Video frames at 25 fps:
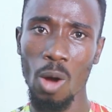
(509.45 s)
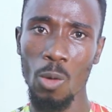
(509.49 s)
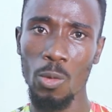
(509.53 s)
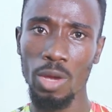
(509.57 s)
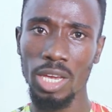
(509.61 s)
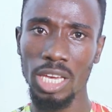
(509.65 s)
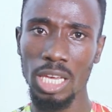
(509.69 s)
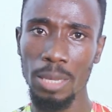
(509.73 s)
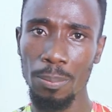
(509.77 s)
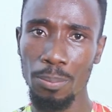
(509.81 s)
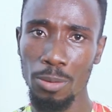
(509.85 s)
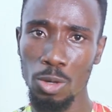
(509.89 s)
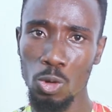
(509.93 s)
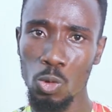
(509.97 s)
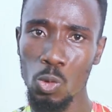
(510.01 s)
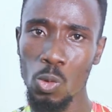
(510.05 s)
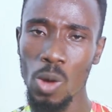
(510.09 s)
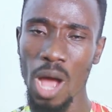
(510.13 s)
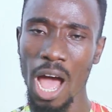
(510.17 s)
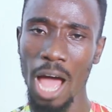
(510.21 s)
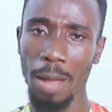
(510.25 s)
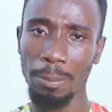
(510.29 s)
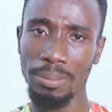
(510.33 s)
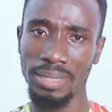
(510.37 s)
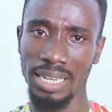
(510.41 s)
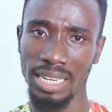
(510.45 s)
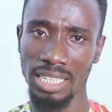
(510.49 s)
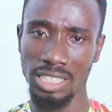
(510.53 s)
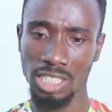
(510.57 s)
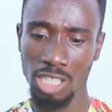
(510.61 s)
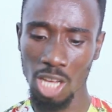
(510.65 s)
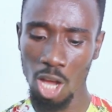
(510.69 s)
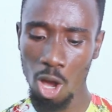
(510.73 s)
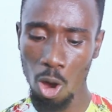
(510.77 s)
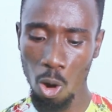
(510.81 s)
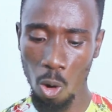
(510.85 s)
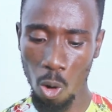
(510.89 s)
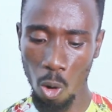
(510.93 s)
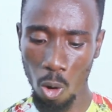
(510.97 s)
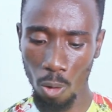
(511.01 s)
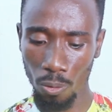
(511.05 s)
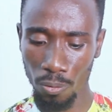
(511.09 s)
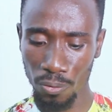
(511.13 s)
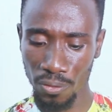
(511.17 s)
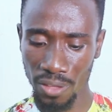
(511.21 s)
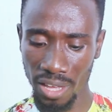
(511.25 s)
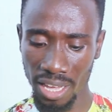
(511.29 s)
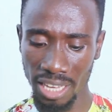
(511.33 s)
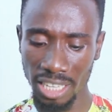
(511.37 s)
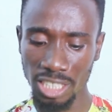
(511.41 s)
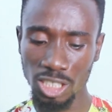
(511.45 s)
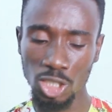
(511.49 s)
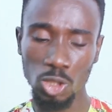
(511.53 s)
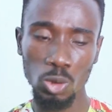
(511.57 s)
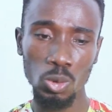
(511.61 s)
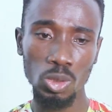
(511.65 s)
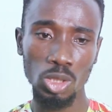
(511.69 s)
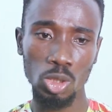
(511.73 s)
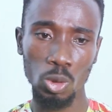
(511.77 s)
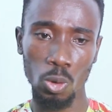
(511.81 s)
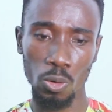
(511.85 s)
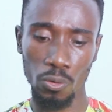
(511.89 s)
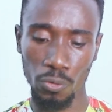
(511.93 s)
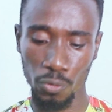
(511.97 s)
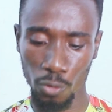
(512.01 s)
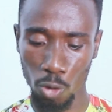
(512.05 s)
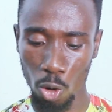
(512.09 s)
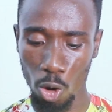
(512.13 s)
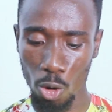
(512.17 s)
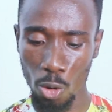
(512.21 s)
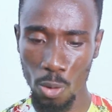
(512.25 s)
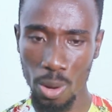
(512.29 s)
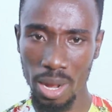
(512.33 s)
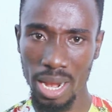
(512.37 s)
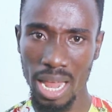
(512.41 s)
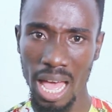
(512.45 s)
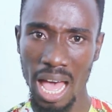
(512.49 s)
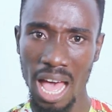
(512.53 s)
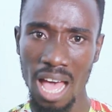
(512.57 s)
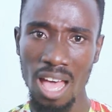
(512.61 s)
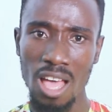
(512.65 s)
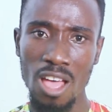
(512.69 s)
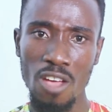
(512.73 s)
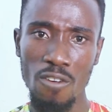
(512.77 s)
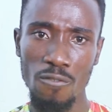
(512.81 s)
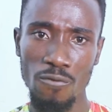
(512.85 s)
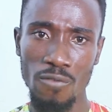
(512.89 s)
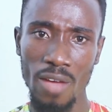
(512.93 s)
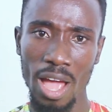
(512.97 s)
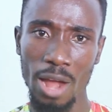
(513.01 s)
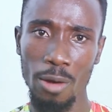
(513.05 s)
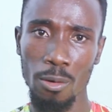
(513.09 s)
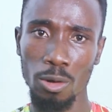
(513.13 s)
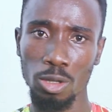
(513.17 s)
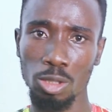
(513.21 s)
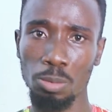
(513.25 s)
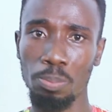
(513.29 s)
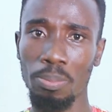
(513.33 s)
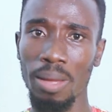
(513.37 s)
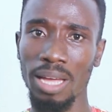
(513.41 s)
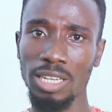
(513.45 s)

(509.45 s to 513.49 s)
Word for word: I will keep you updated on the issues of coronavirus,